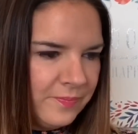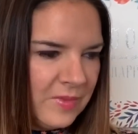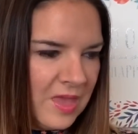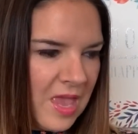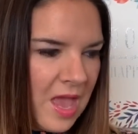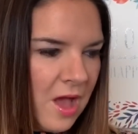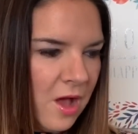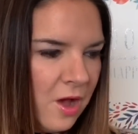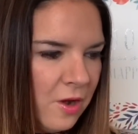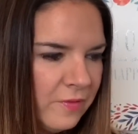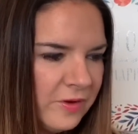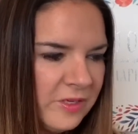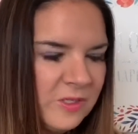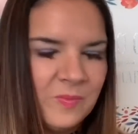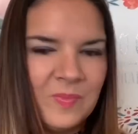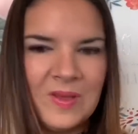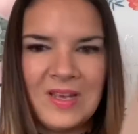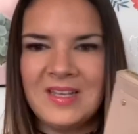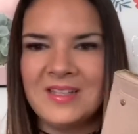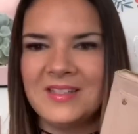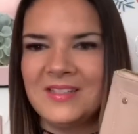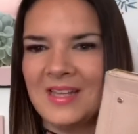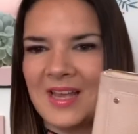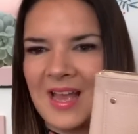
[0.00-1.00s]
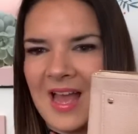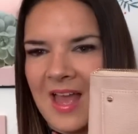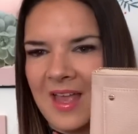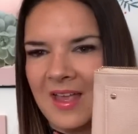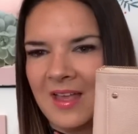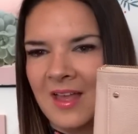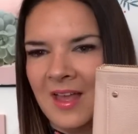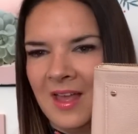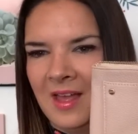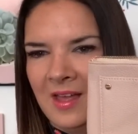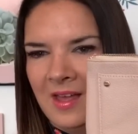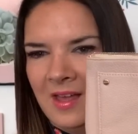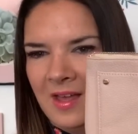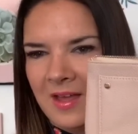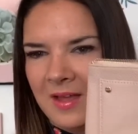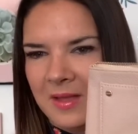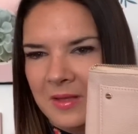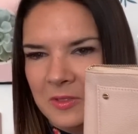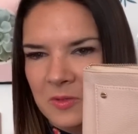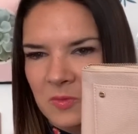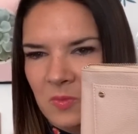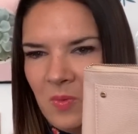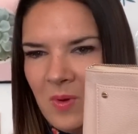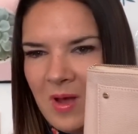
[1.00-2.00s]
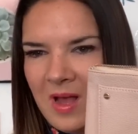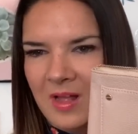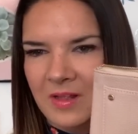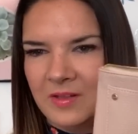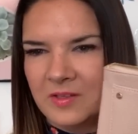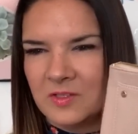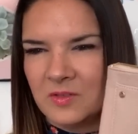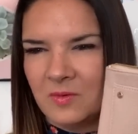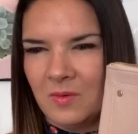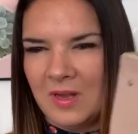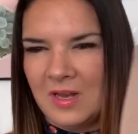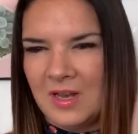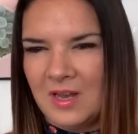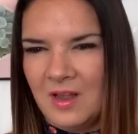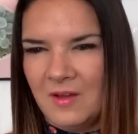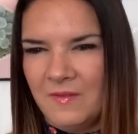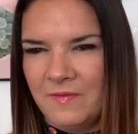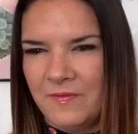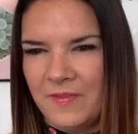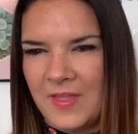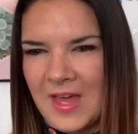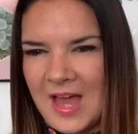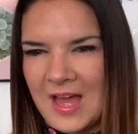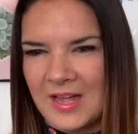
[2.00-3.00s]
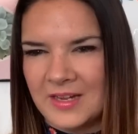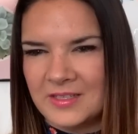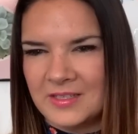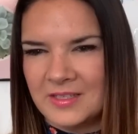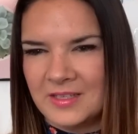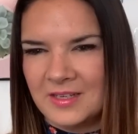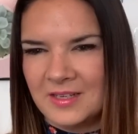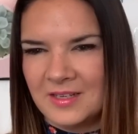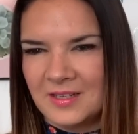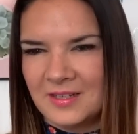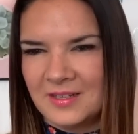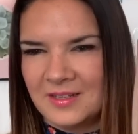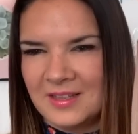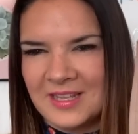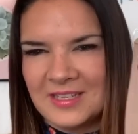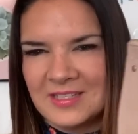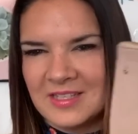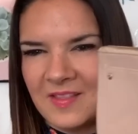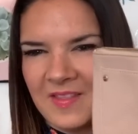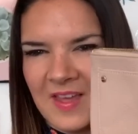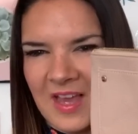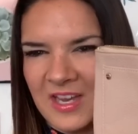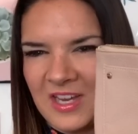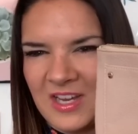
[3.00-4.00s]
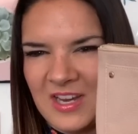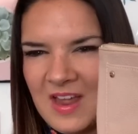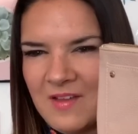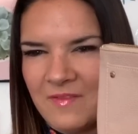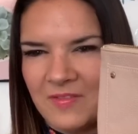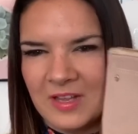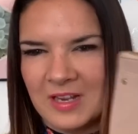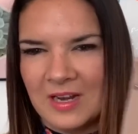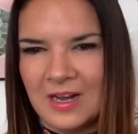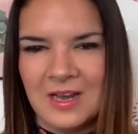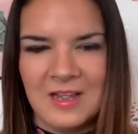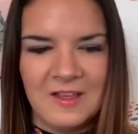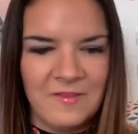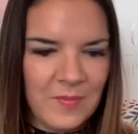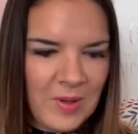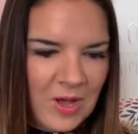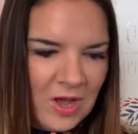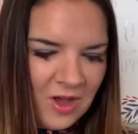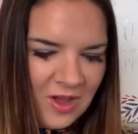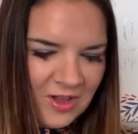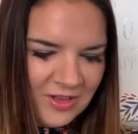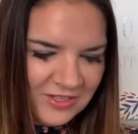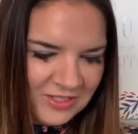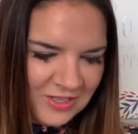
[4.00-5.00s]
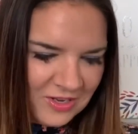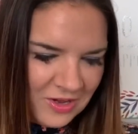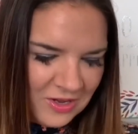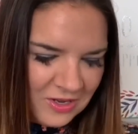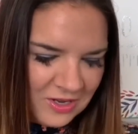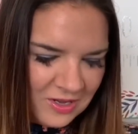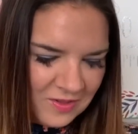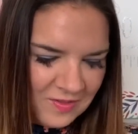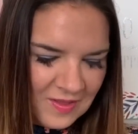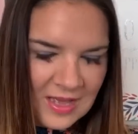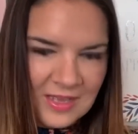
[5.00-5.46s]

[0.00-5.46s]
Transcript: RSPCA as well. So I love that. Things like that you're never going to leave behind, are you?